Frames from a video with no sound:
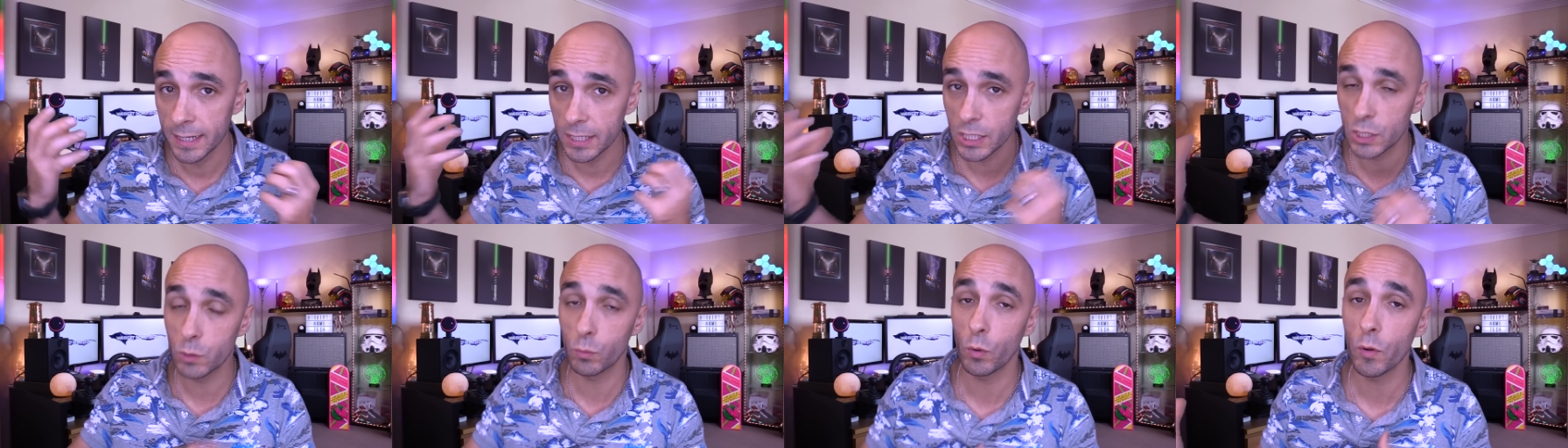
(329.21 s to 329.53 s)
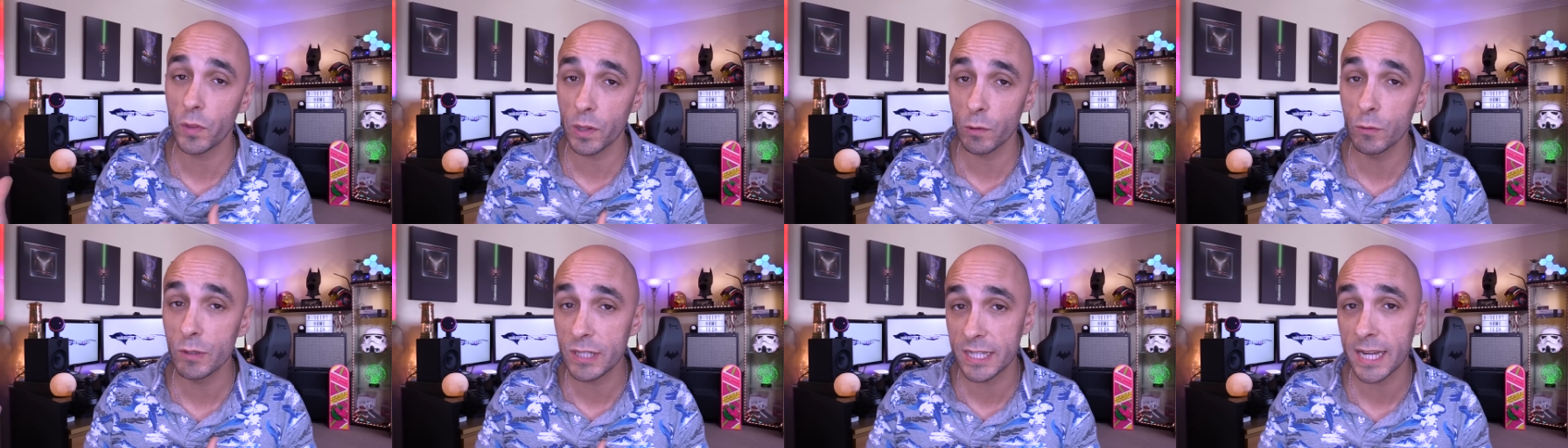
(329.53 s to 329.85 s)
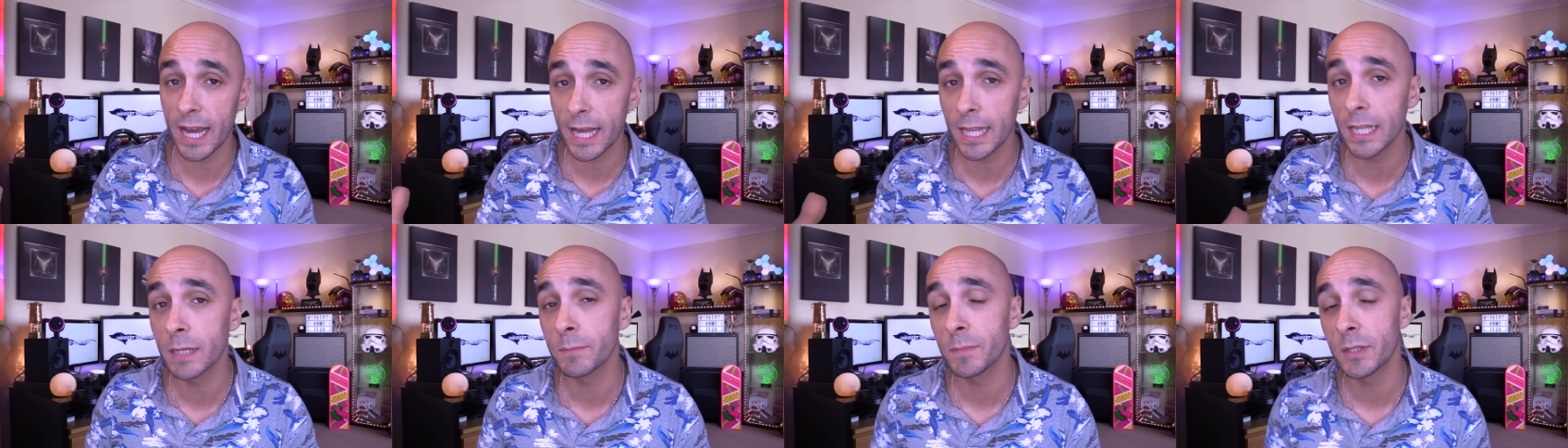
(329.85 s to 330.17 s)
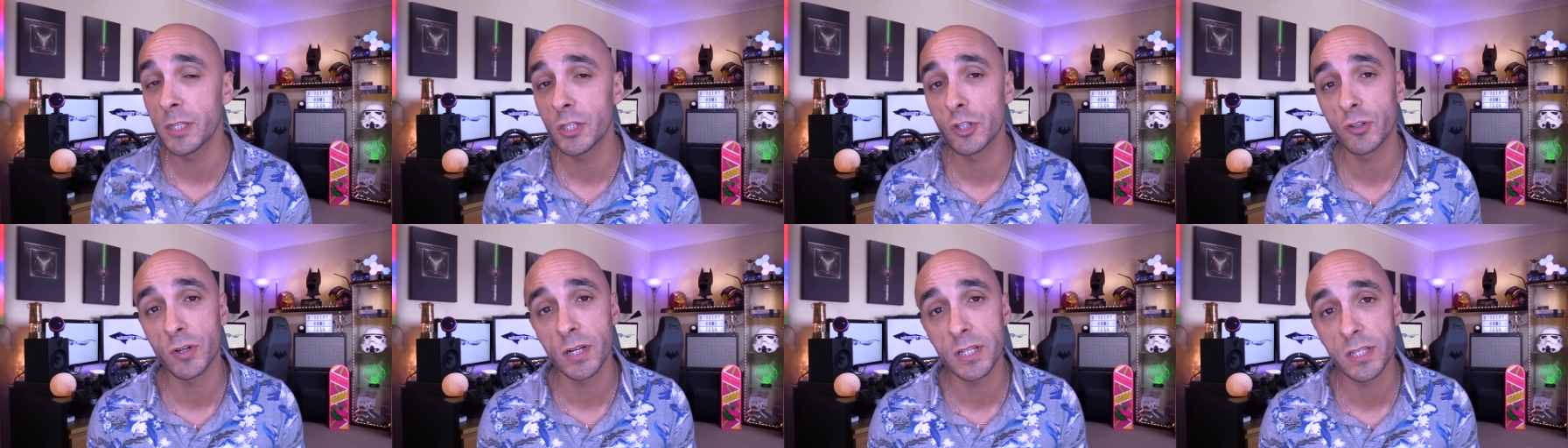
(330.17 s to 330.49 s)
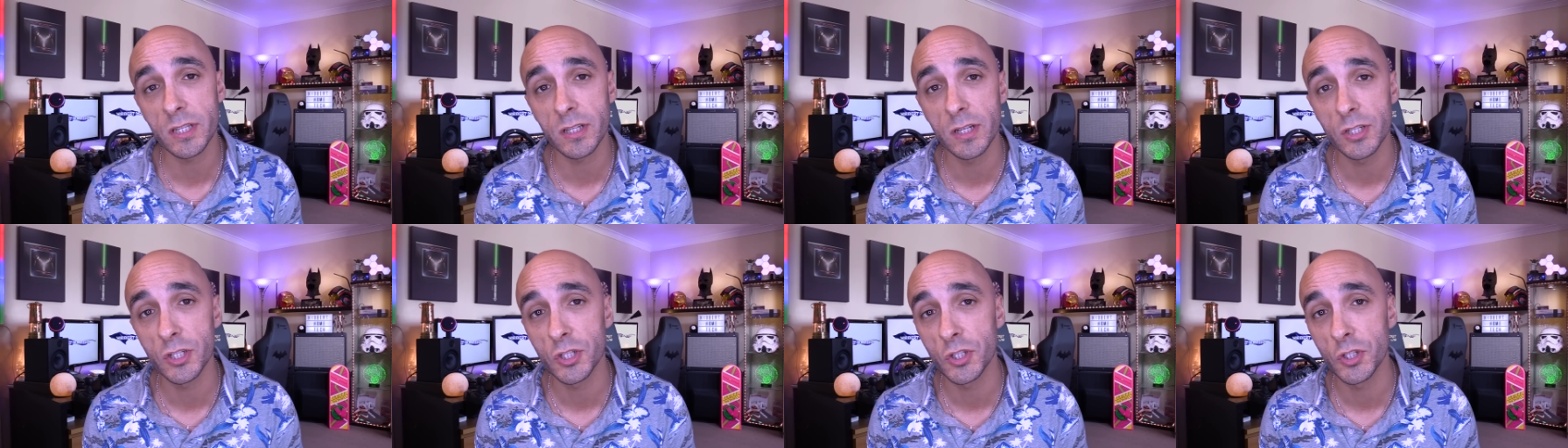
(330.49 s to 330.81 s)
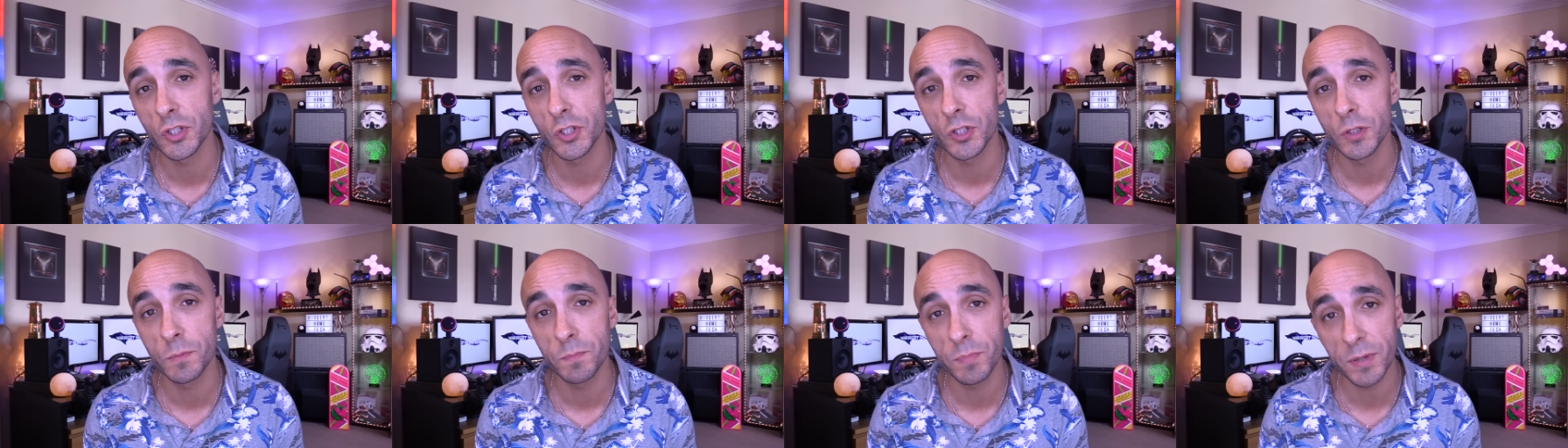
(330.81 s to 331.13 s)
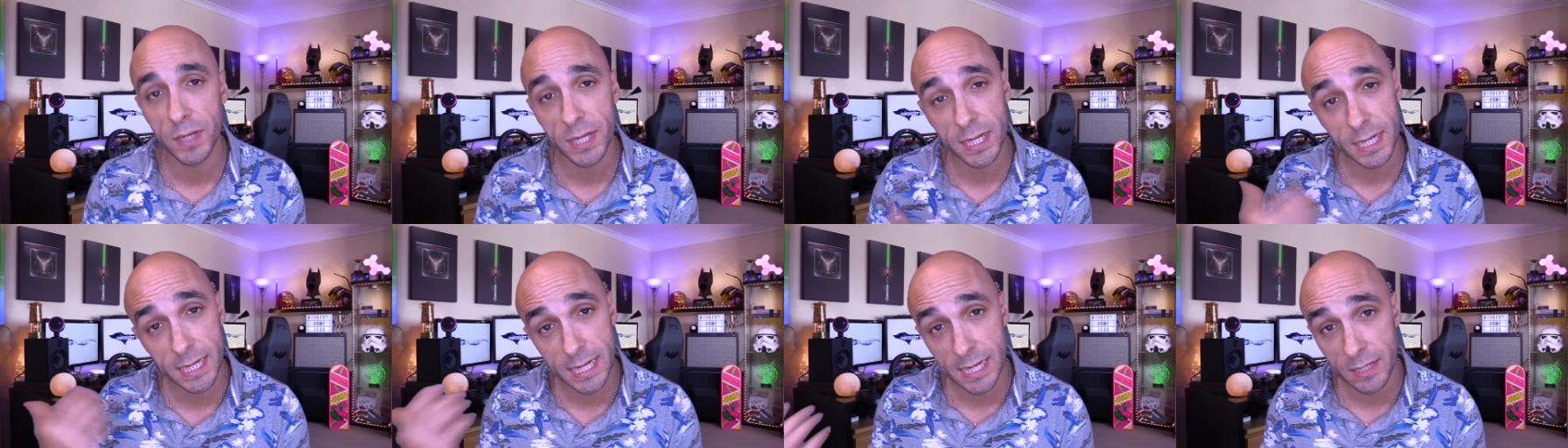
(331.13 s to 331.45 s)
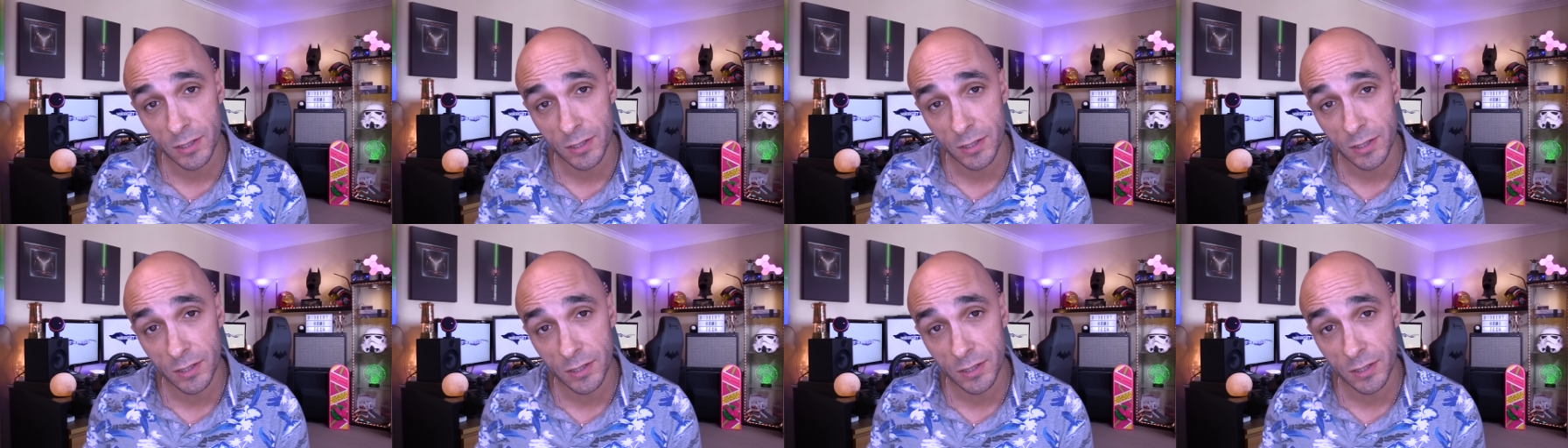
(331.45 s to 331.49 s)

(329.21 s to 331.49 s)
to what they were telling me the translation should be